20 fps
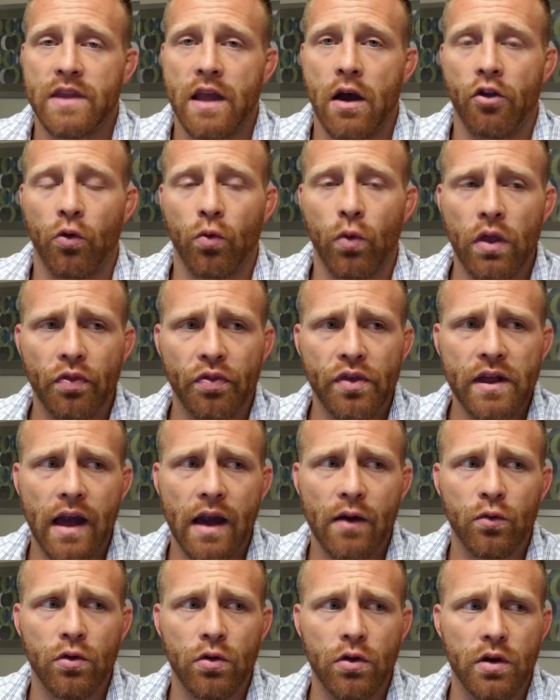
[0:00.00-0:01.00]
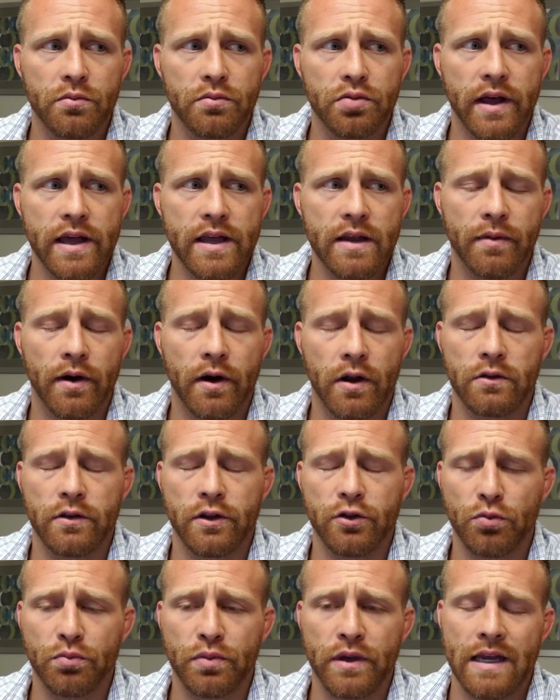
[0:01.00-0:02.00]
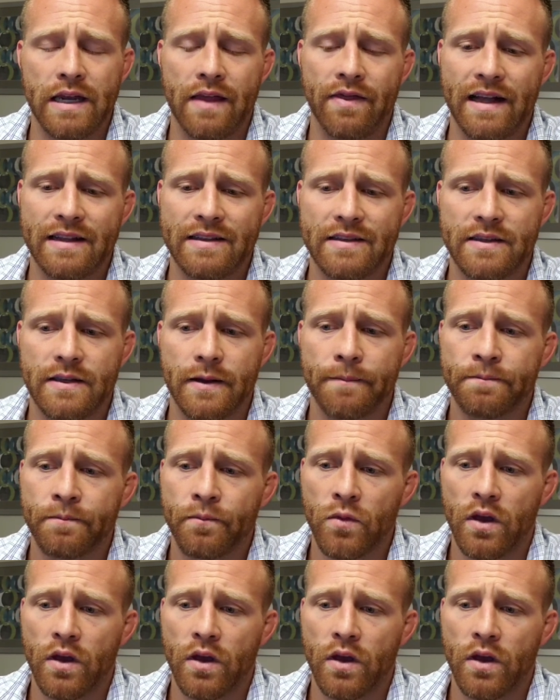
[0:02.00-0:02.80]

Now, the one thing I will complain about a little bit, and that's